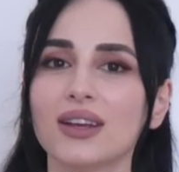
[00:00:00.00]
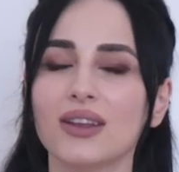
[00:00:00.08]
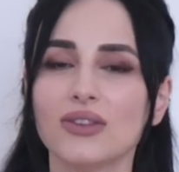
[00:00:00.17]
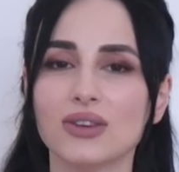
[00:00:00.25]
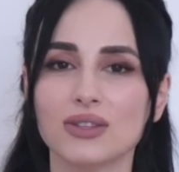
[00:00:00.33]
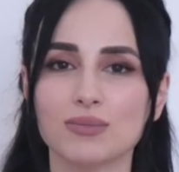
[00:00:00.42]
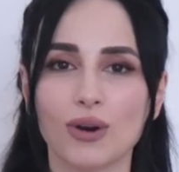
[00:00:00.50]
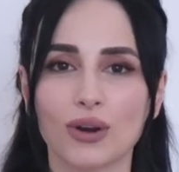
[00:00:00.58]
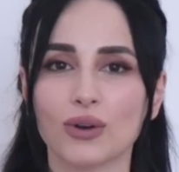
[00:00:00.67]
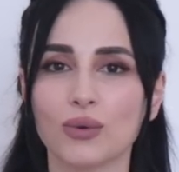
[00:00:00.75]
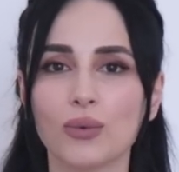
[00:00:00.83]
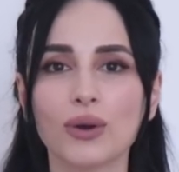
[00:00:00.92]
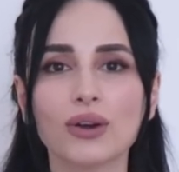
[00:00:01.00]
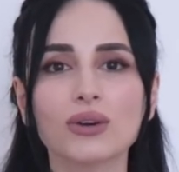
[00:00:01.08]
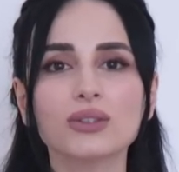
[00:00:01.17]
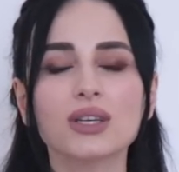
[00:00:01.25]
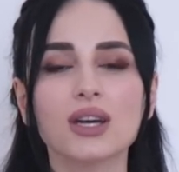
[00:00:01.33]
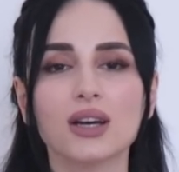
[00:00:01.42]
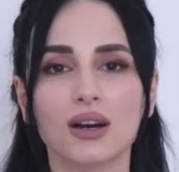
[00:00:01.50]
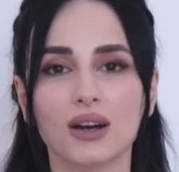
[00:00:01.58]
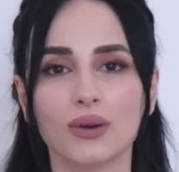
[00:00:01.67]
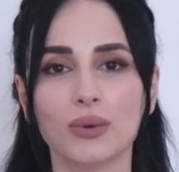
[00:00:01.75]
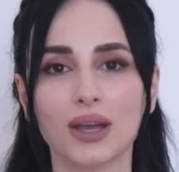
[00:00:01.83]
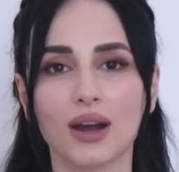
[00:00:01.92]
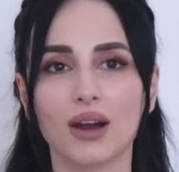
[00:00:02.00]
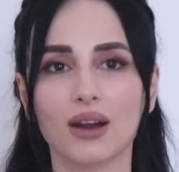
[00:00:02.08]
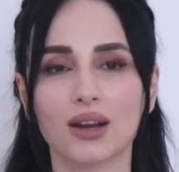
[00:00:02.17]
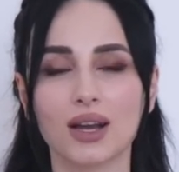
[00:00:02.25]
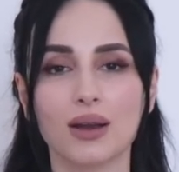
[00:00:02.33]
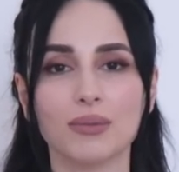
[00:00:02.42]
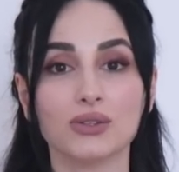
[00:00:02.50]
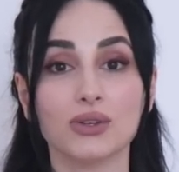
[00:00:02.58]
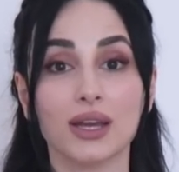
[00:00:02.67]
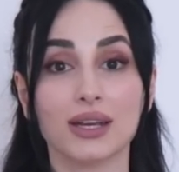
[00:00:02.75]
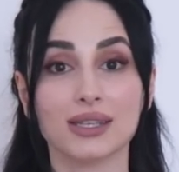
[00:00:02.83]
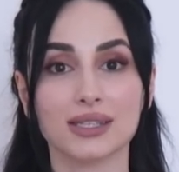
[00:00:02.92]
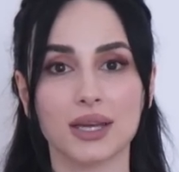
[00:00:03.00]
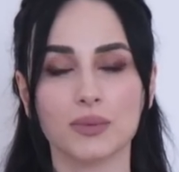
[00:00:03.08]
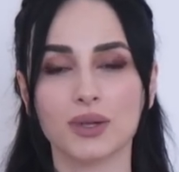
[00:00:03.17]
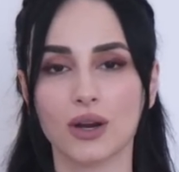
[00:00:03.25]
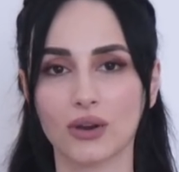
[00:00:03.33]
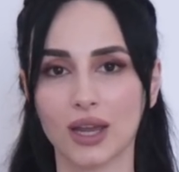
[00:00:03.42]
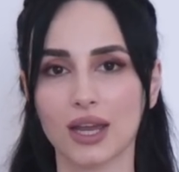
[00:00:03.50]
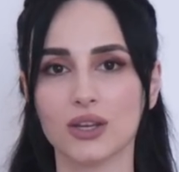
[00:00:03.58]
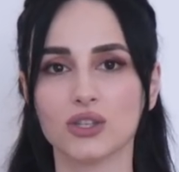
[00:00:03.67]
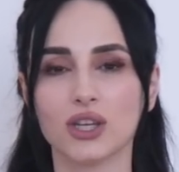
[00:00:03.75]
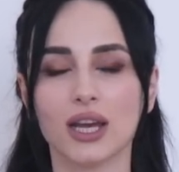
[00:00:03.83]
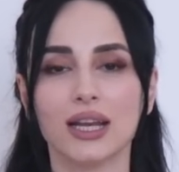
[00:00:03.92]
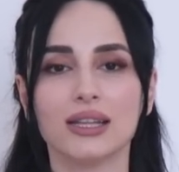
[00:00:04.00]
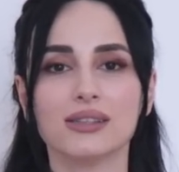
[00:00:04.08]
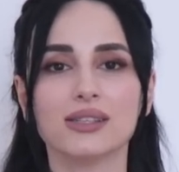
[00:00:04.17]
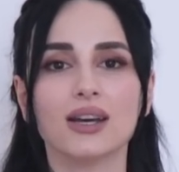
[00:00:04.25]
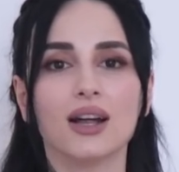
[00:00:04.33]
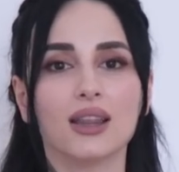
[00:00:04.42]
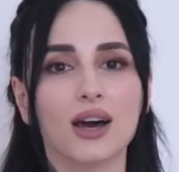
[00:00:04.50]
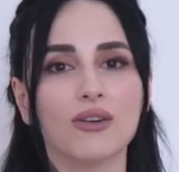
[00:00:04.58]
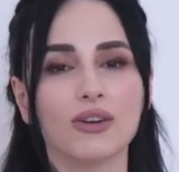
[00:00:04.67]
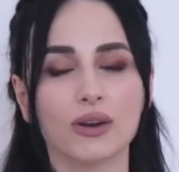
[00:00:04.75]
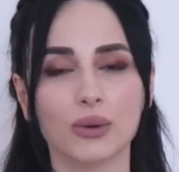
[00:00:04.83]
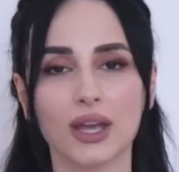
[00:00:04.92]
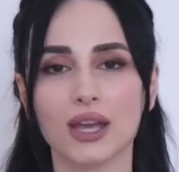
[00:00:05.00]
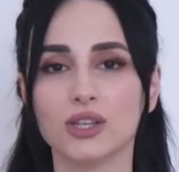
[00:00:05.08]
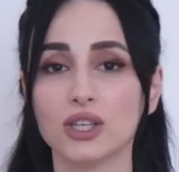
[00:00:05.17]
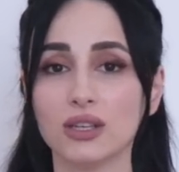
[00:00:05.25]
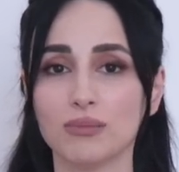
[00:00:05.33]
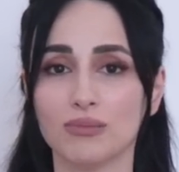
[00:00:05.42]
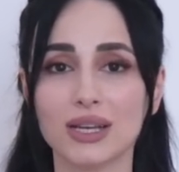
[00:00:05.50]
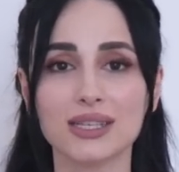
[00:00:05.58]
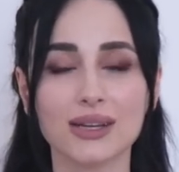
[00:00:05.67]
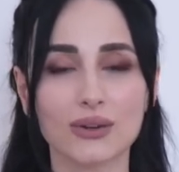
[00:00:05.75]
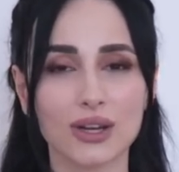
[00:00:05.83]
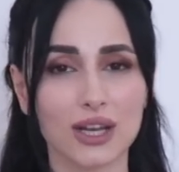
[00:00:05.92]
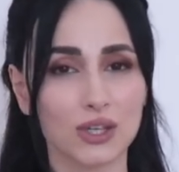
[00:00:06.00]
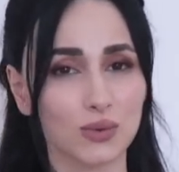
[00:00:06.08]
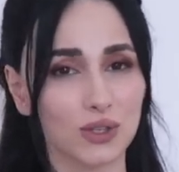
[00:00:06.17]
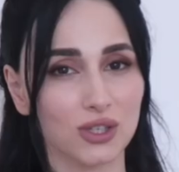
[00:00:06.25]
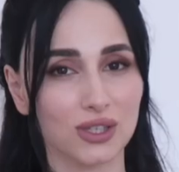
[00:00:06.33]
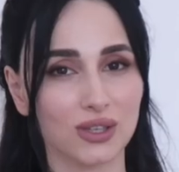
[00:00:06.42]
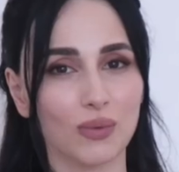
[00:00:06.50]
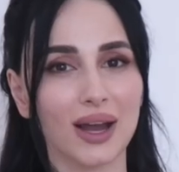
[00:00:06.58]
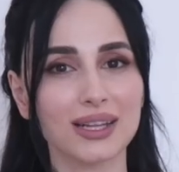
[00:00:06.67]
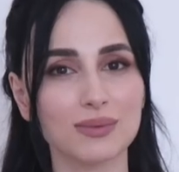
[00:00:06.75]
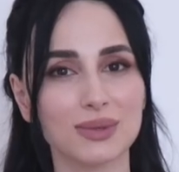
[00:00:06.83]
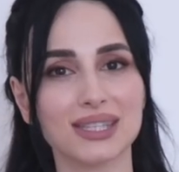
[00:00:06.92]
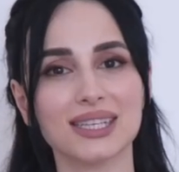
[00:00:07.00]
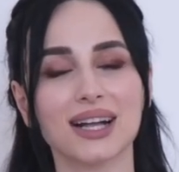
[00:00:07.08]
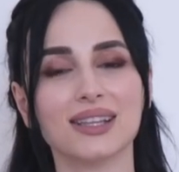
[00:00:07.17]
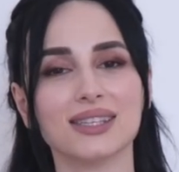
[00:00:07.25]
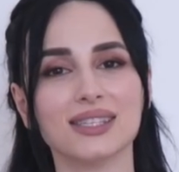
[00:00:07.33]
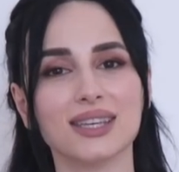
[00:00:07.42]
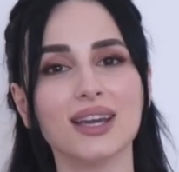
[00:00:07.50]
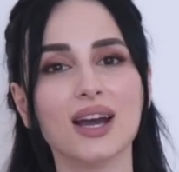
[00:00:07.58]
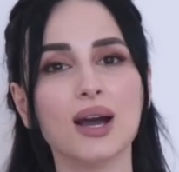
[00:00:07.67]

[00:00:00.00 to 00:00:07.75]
in this modern world, we are coming to accept our age and love our age and embrace our age, which is the right mentality,